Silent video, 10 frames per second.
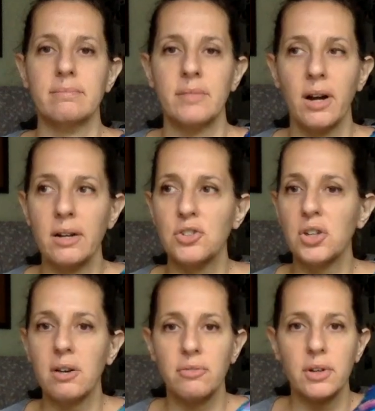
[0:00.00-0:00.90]
Large
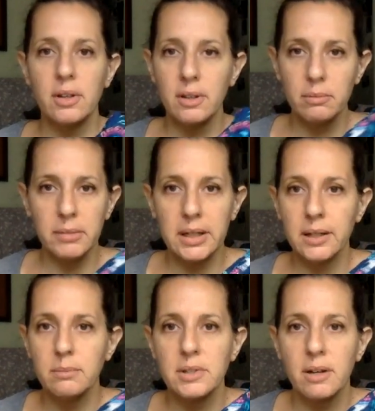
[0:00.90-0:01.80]
duffel,
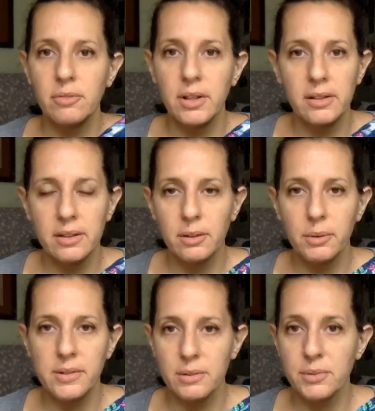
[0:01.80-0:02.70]
medium duffel, I think there
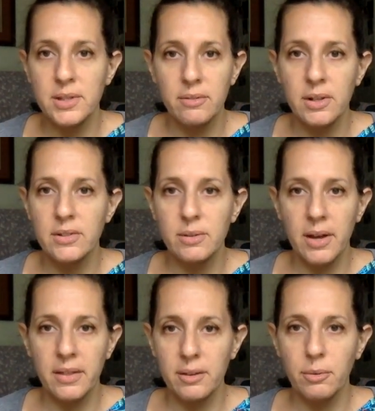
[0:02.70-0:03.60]
was. There was even a, I
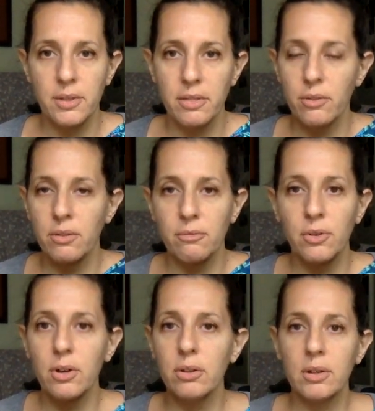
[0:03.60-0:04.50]
think there were the, the
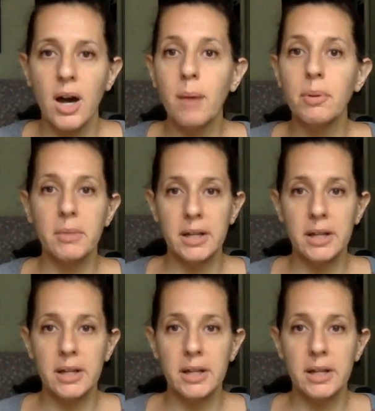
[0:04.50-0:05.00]
full complement